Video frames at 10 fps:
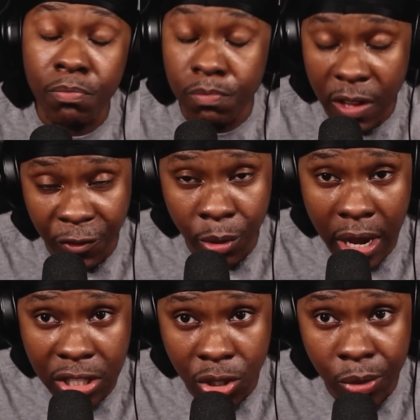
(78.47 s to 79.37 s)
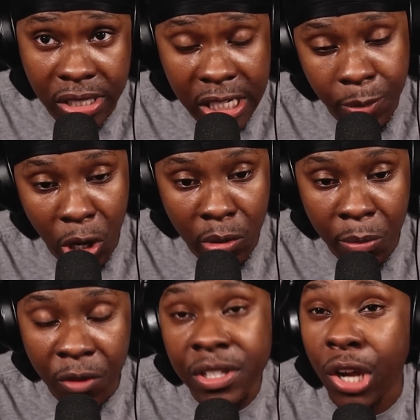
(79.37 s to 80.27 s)
if you guys do want to see these Pokemon
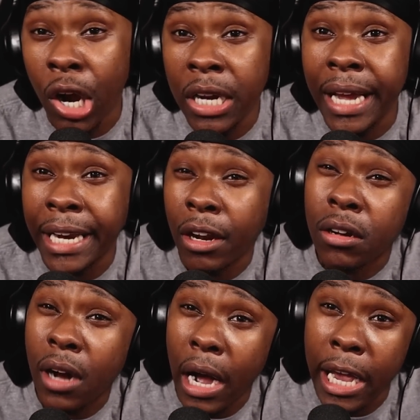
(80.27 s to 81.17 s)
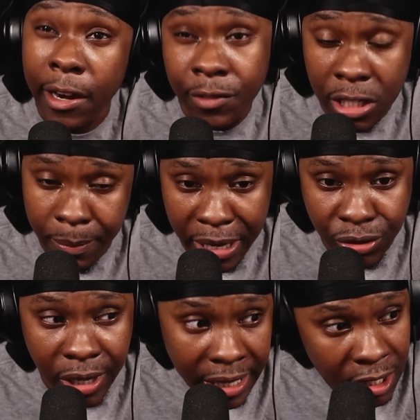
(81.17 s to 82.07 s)
movies early and uncut, head over to the
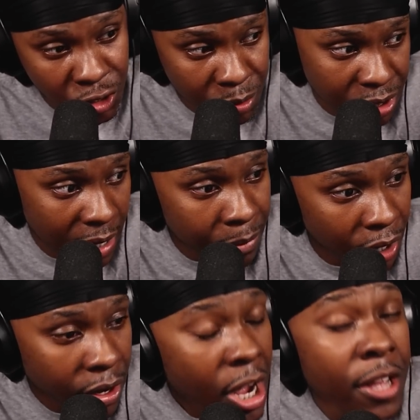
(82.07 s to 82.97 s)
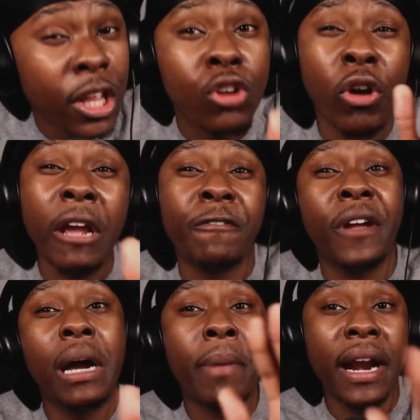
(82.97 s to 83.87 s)
Patreon in the description down below. The great thing
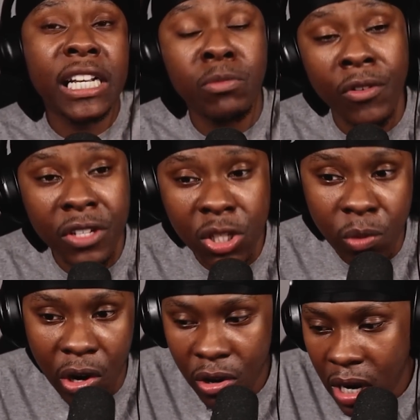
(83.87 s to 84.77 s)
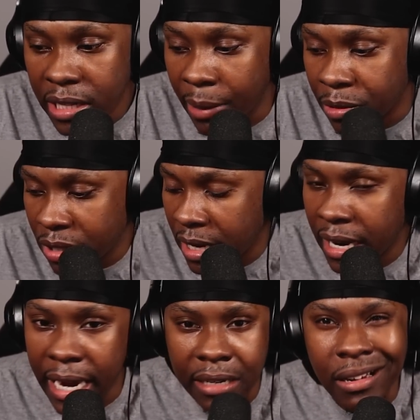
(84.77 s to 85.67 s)
about these movies as well, they were done in
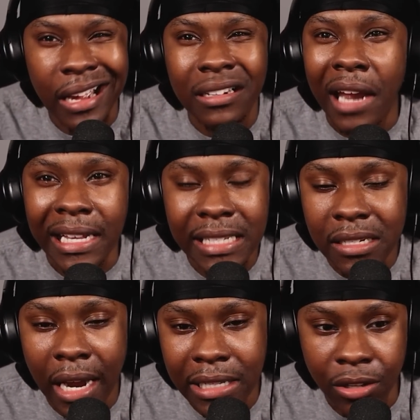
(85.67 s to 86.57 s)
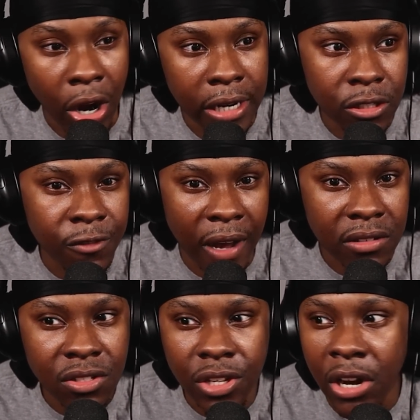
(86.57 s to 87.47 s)
like 1990s and early
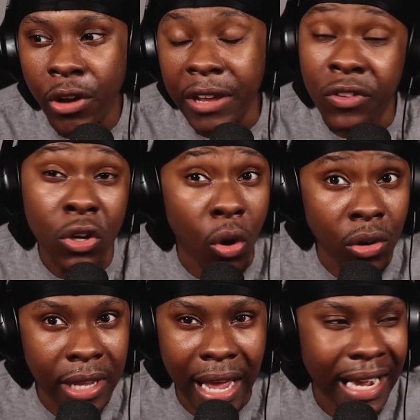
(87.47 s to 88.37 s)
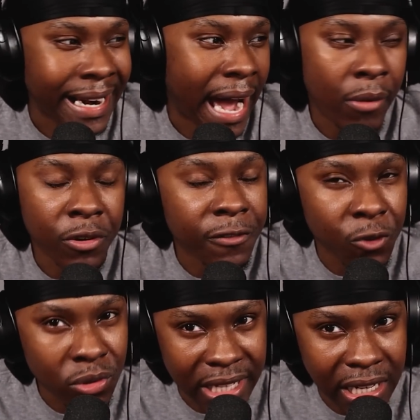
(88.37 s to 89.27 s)
2000s, so they're not even long. They're like an hour and
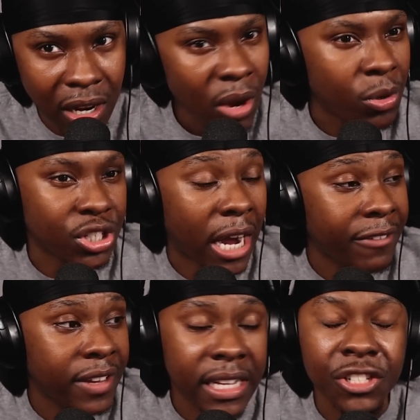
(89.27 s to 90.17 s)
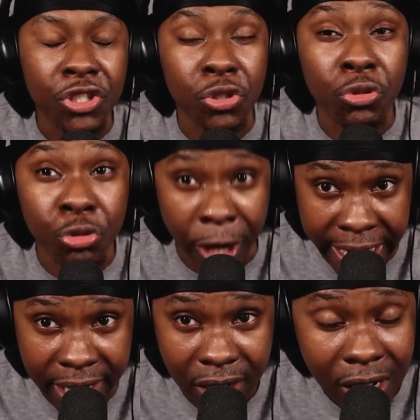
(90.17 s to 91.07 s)
14, which I think is just
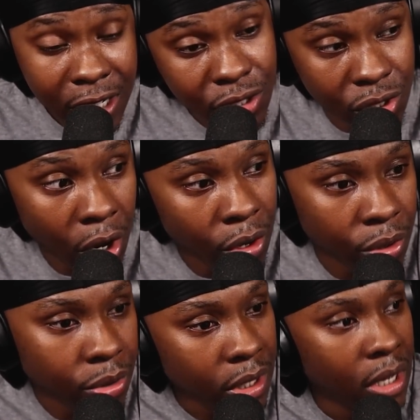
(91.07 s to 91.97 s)
great. So